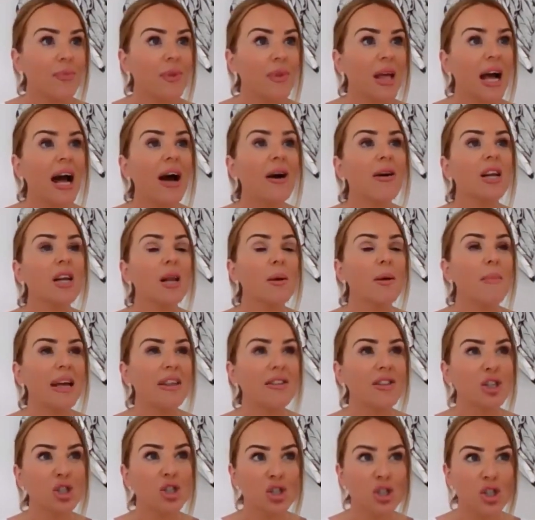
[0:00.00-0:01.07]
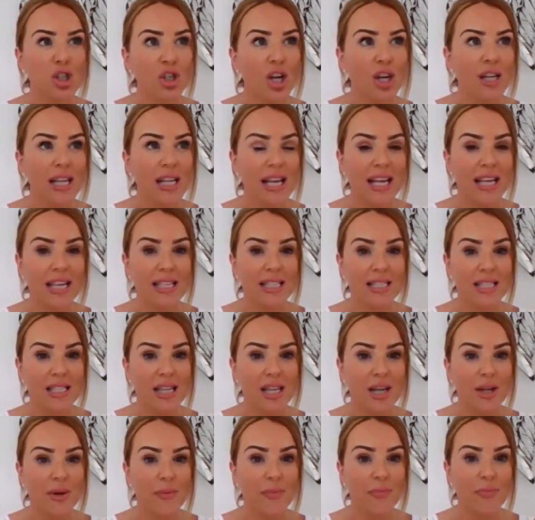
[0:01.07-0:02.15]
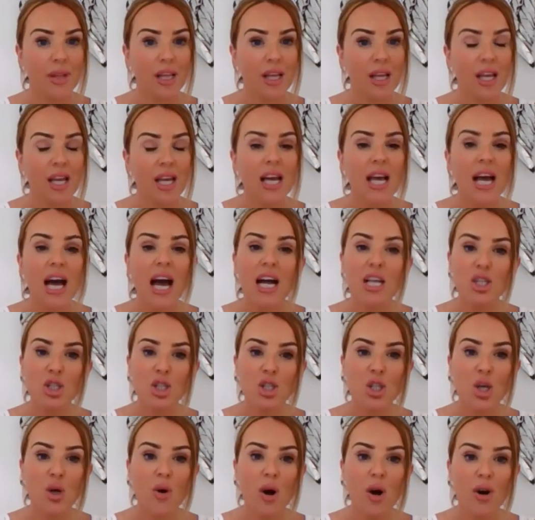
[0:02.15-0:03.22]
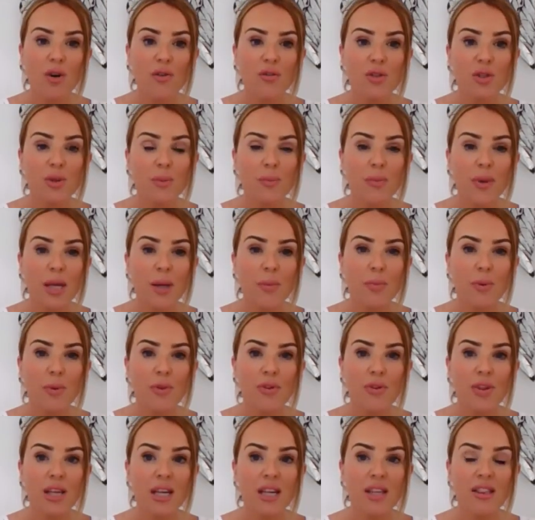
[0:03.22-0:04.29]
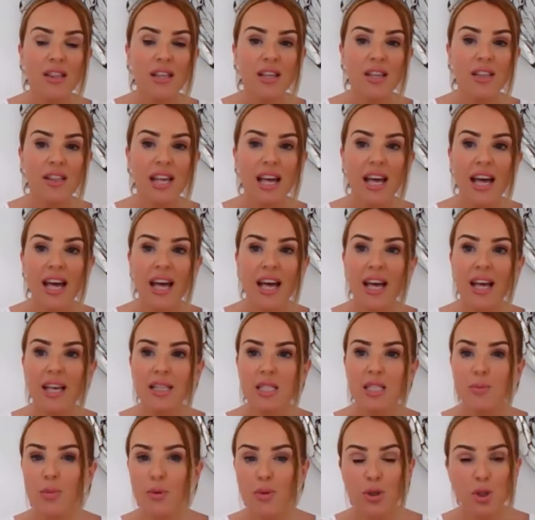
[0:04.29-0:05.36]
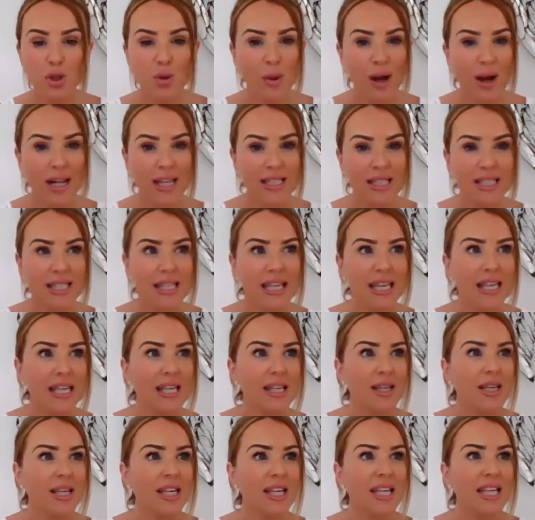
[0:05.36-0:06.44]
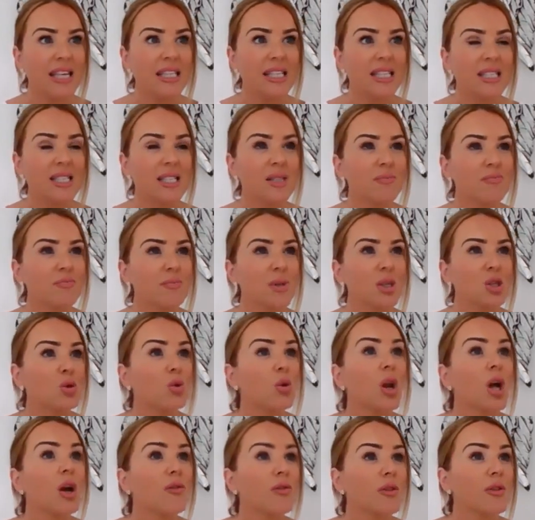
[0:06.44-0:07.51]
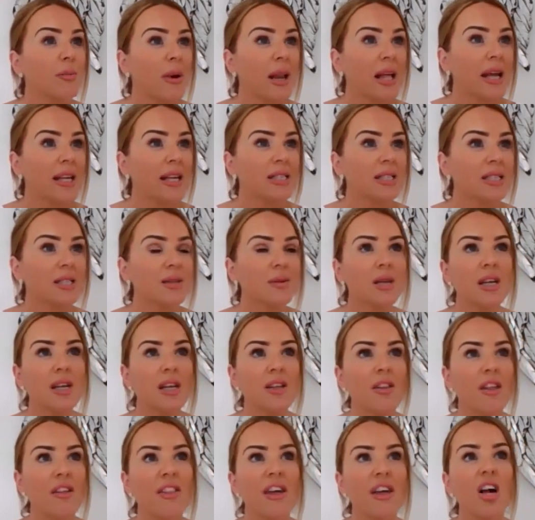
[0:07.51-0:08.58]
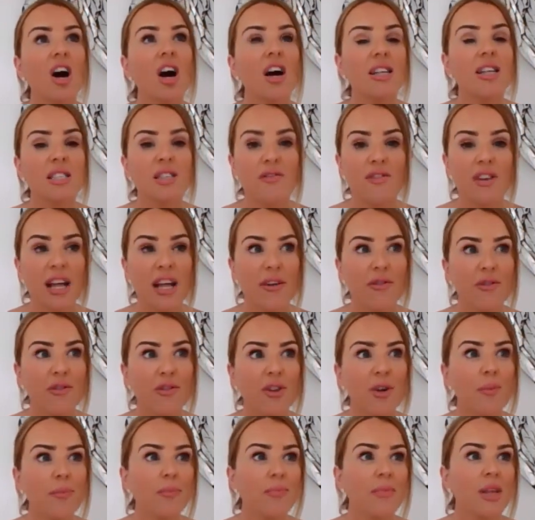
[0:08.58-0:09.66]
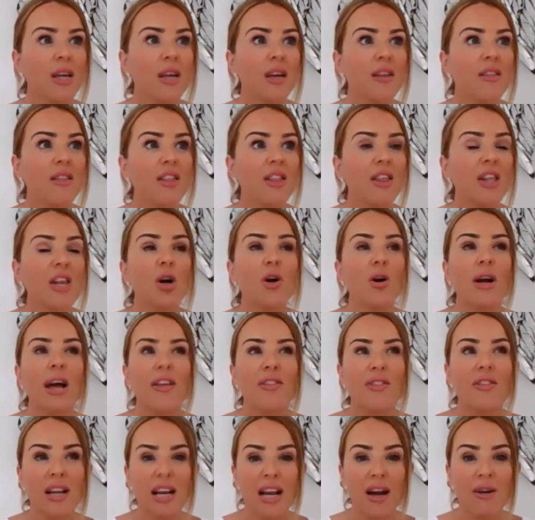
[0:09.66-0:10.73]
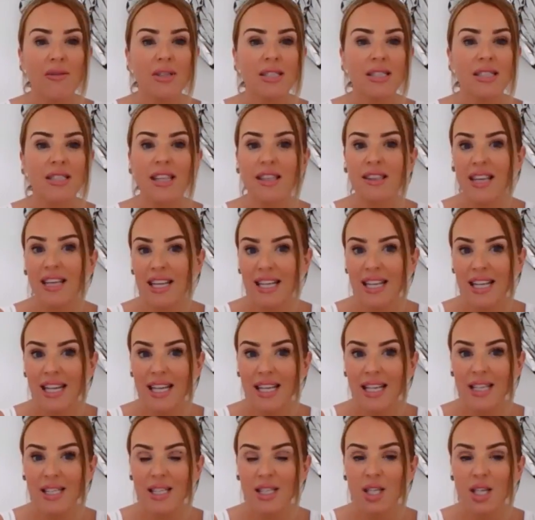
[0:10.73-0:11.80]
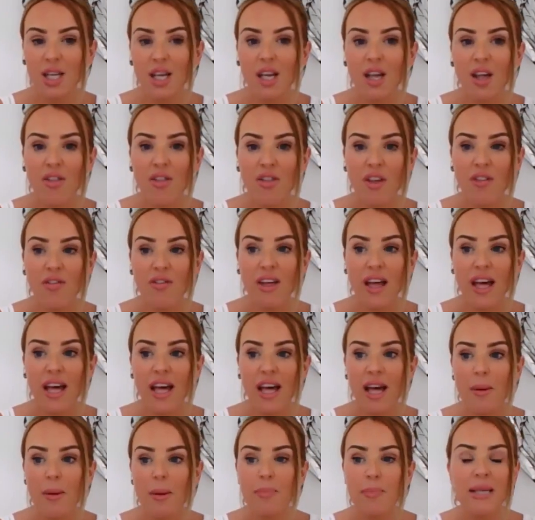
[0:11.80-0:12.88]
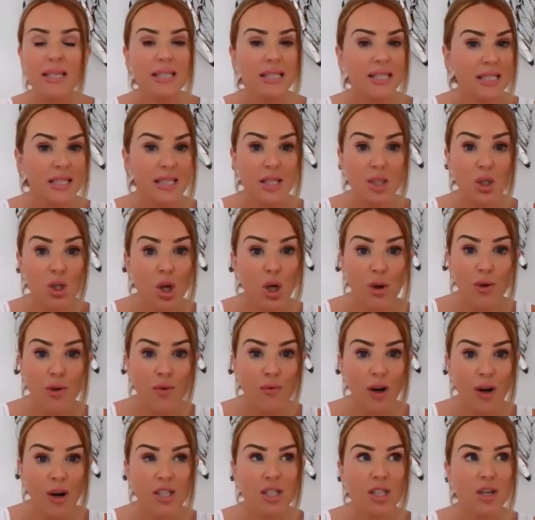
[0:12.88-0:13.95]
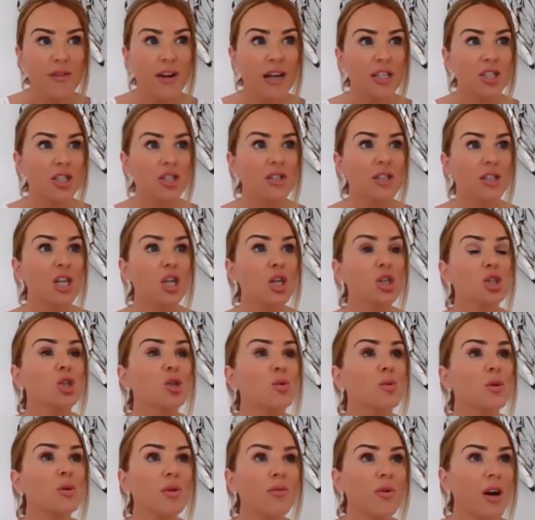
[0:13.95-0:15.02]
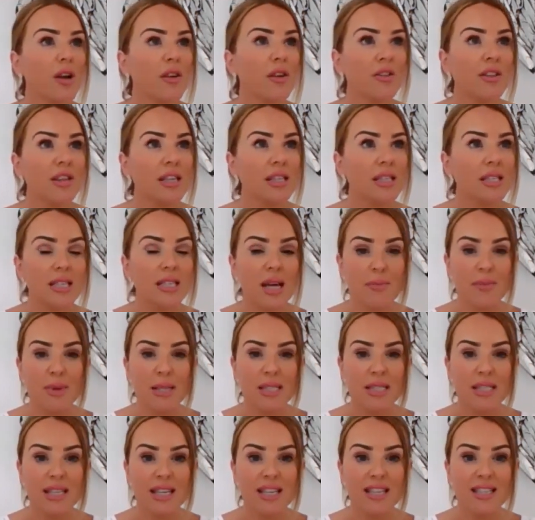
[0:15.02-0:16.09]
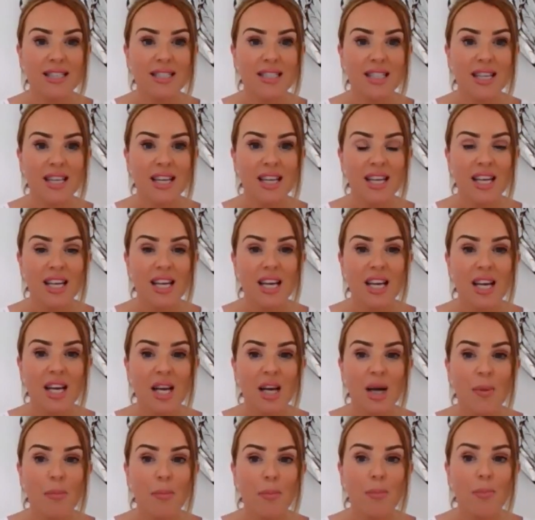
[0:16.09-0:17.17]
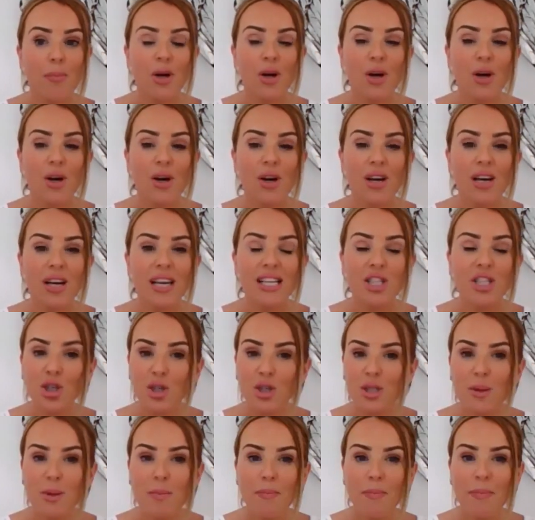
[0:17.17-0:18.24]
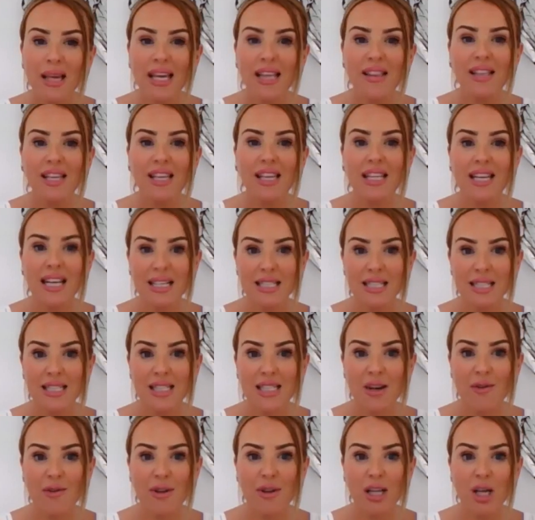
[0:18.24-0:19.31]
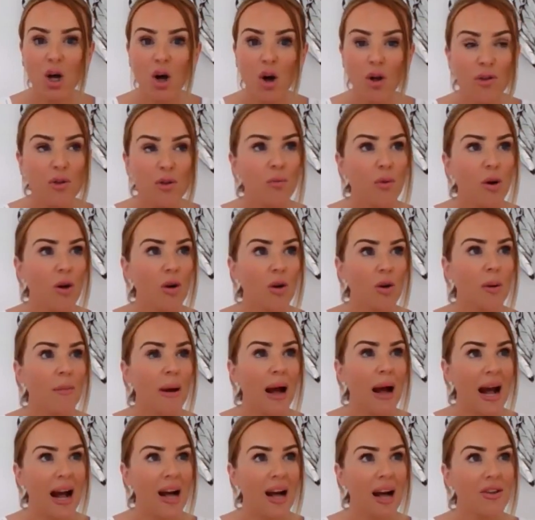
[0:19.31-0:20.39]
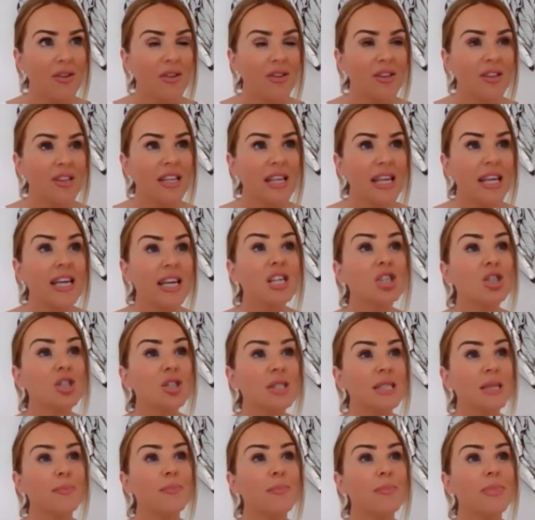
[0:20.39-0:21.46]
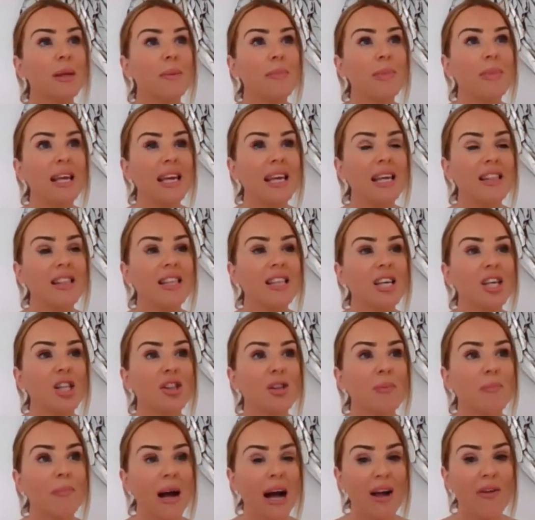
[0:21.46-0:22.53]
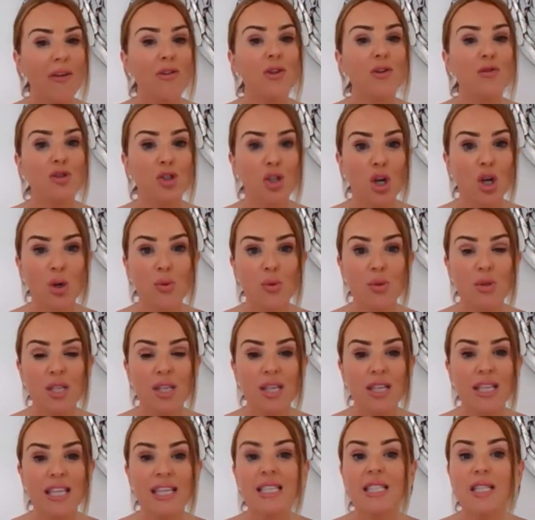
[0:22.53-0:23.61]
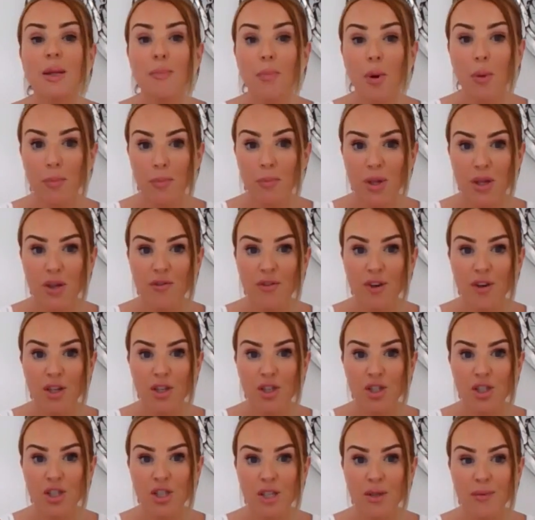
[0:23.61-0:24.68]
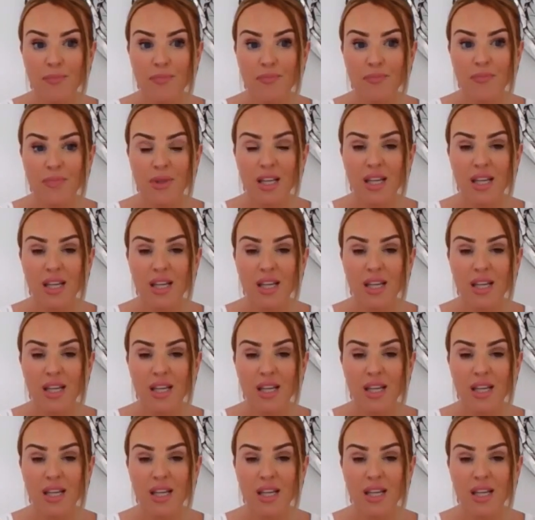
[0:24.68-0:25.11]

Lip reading: How can I make this journey easier? And so often people think that their spirituality is all over the place, that their guides have left them, that they're not getting the clarity that they need, that their business isn't going the right direction, they're not doing the right things in their business. But it doesn't mean that you're necessarily on the wrong path. It can just simply mean that the path you've chosen is the bumpier version.